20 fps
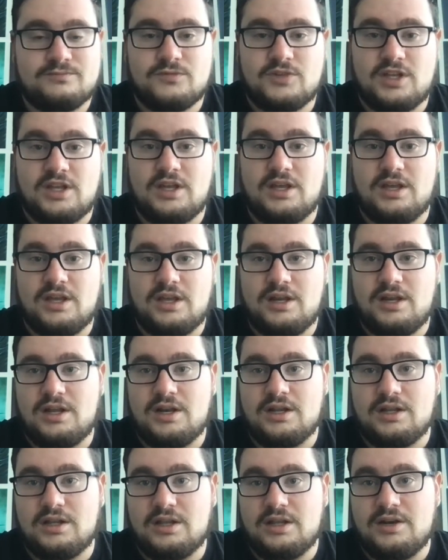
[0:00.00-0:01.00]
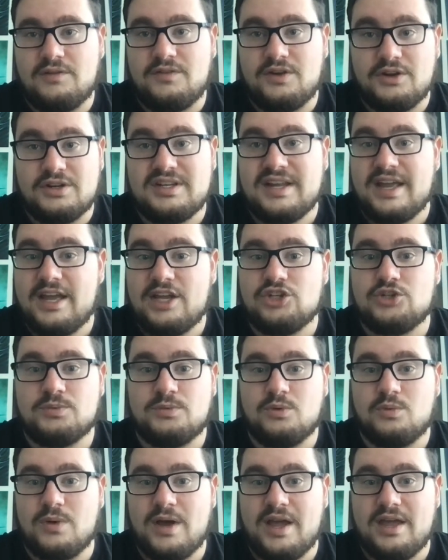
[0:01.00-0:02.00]
in a very
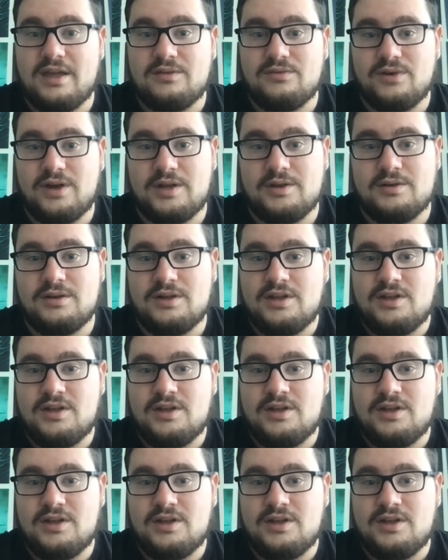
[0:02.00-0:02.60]
tangible way, right?